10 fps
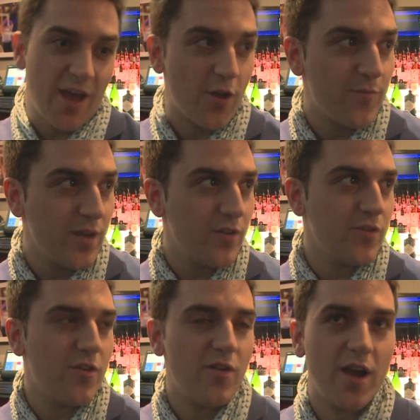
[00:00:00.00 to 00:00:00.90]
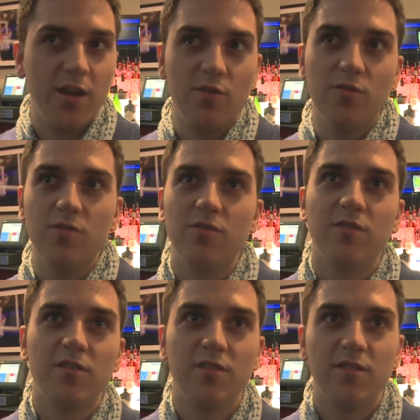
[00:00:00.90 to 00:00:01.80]
of me, I knew
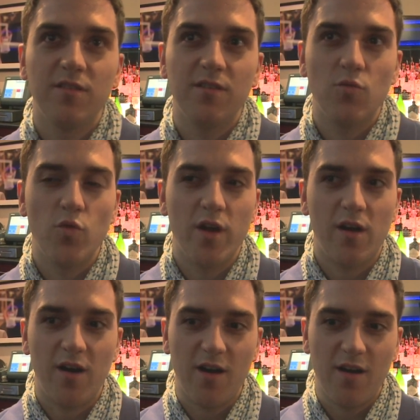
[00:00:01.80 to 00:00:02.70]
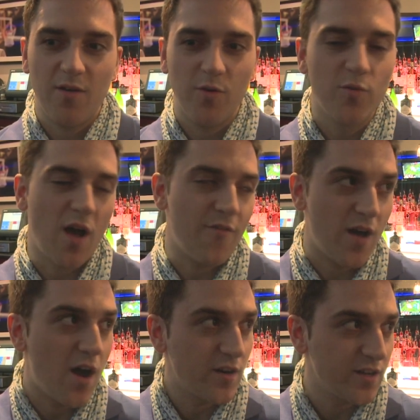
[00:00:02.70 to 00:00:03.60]
we would have a
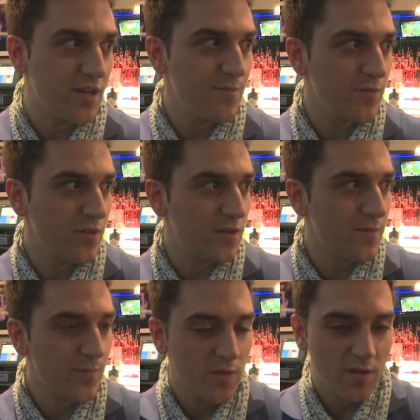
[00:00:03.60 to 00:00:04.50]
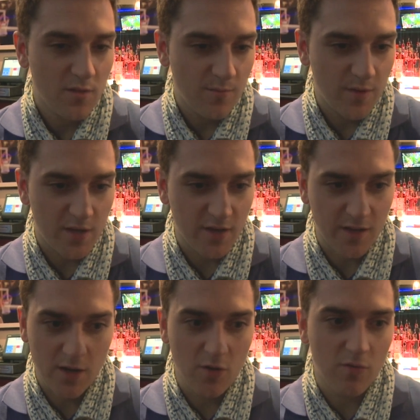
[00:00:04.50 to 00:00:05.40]
hard time, because
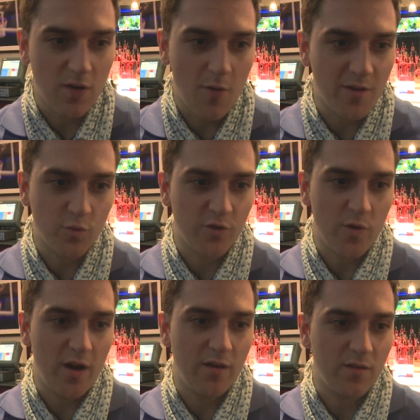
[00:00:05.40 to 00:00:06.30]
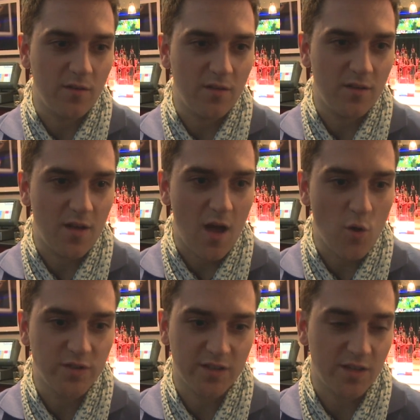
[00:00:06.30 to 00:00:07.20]
I knew how much we trained and
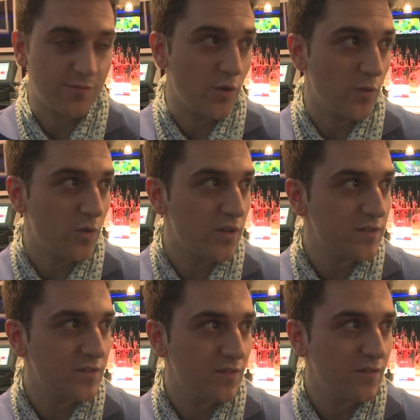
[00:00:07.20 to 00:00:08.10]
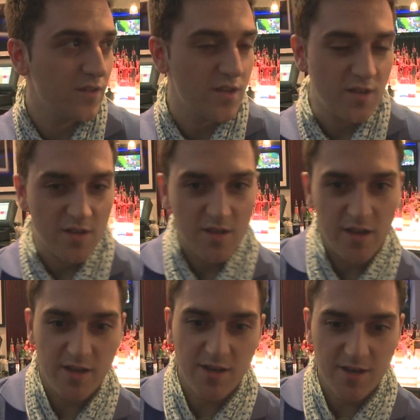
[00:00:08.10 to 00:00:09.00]
how successful it was.
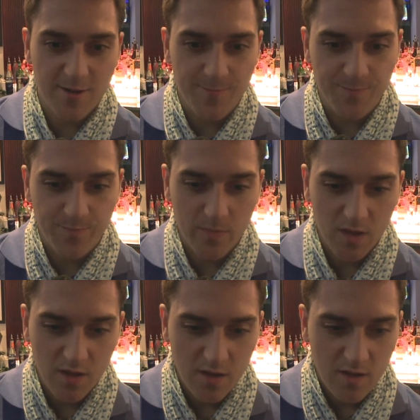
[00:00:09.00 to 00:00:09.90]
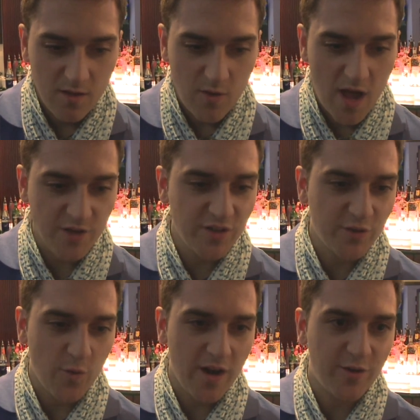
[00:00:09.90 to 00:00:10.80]
And I actually
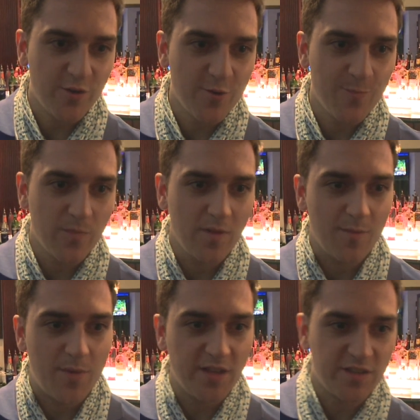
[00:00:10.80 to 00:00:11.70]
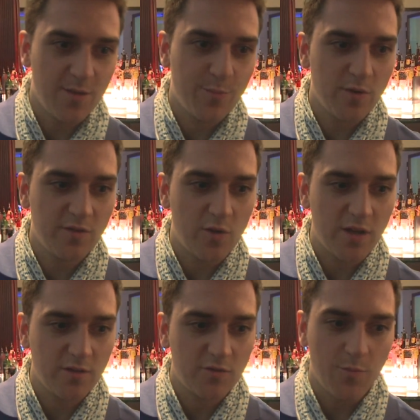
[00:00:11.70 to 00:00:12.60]
tried to play champions
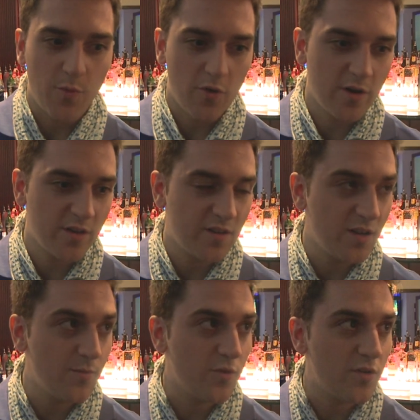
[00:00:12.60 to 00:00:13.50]
to support the team.